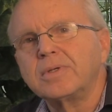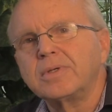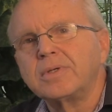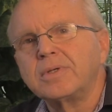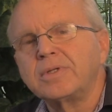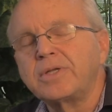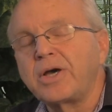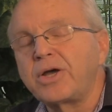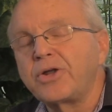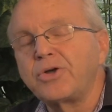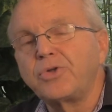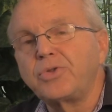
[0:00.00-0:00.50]

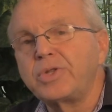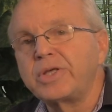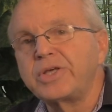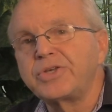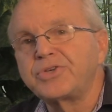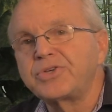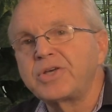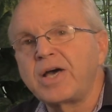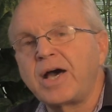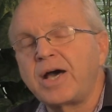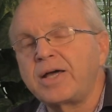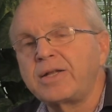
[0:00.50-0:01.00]
Not only
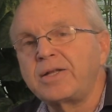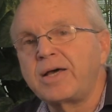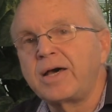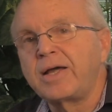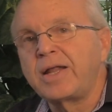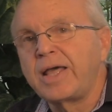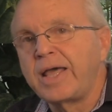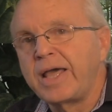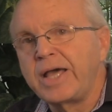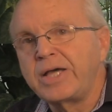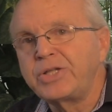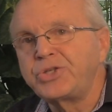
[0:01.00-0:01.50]
is God
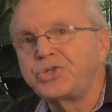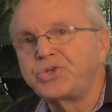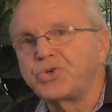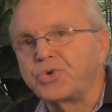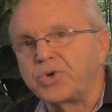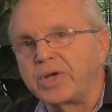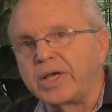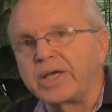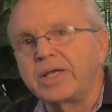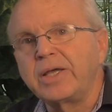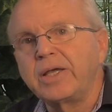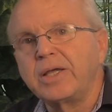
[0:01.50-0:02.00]
not
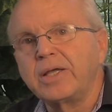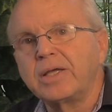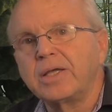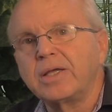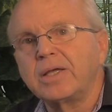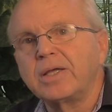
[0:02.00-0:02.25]
answering